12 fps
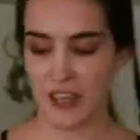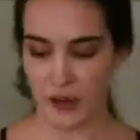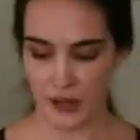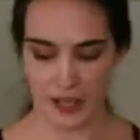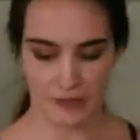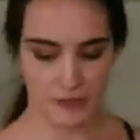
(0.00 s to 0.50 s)

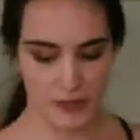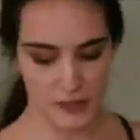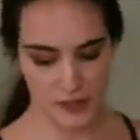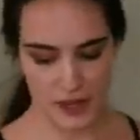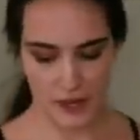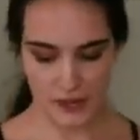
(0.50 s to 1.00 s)
Okay,
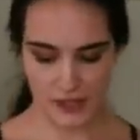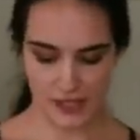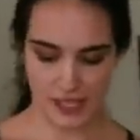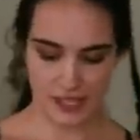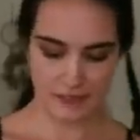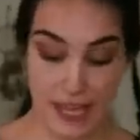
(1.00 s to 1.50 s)
let's try this
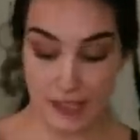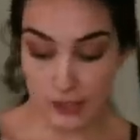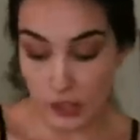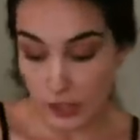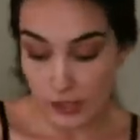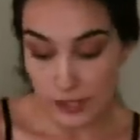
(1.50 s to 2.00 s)
thing. It
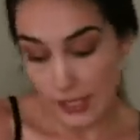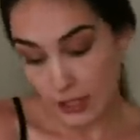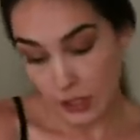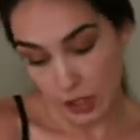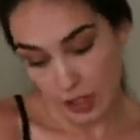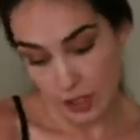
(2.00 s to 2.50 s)
looks like
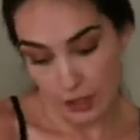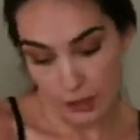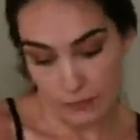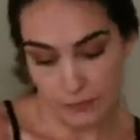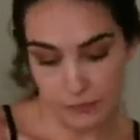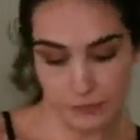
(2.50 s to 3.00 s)
cookie dough.